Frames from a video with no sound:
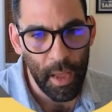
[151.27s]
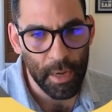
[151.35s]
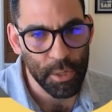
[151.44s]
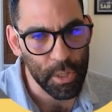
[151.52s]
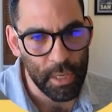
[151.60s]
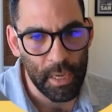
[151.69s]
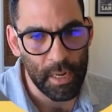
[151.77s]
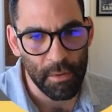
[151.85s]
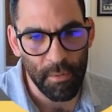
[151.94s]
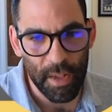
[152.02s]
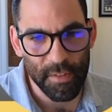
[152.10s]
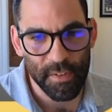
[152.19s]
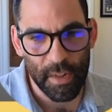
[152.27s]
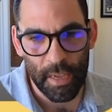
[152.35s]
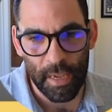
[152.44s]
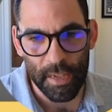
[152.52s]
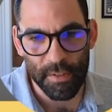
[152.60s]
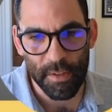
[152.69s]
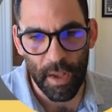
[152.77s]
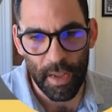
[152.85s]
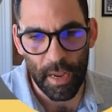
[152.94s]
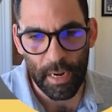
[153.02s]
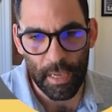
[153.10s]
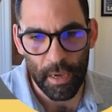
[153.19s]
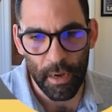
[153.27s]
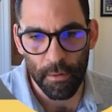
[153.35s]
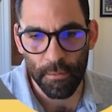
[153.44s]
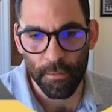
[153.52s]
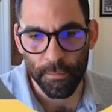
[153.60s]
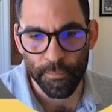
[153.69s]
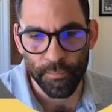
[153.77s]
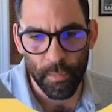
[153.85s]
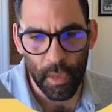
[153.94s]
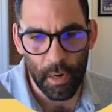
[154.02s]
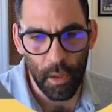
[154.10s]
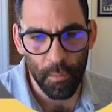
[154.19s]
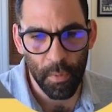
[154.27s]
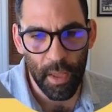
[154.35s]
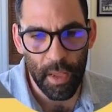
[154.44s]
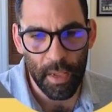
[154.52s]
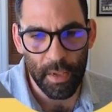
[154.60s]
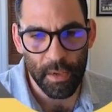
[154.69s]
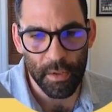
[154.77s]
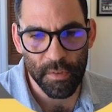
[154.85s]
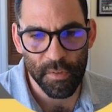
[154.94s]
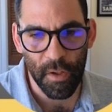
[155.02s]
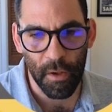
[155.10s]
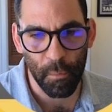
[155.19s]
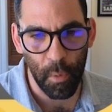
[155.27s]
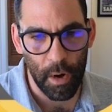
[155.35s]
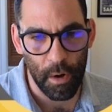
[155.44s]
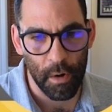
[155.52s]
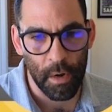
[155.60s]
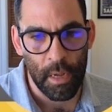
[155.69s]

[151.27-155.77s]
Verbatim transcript: actually an advanced setting is not any of, and I'll apply software.